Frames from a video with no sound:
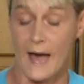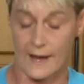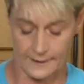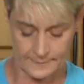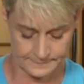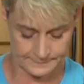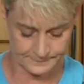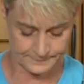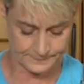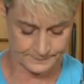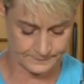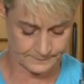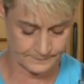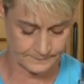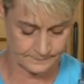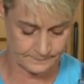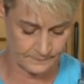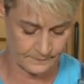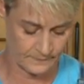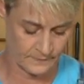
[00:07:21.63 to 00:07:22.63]

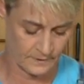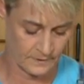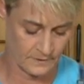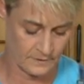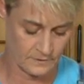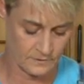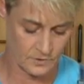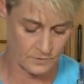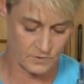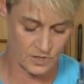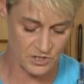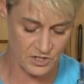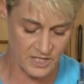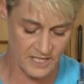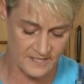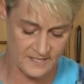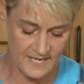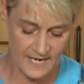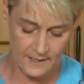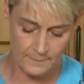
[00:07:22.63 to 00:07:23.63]
So I'm just
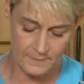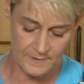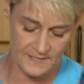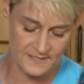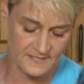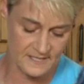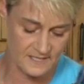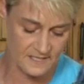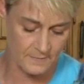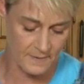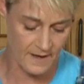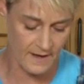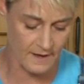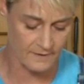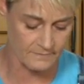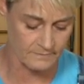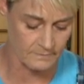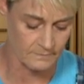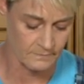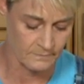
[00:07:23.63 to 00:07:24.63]
going to take a piece that's
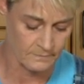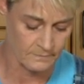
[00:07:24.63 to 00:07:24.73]
about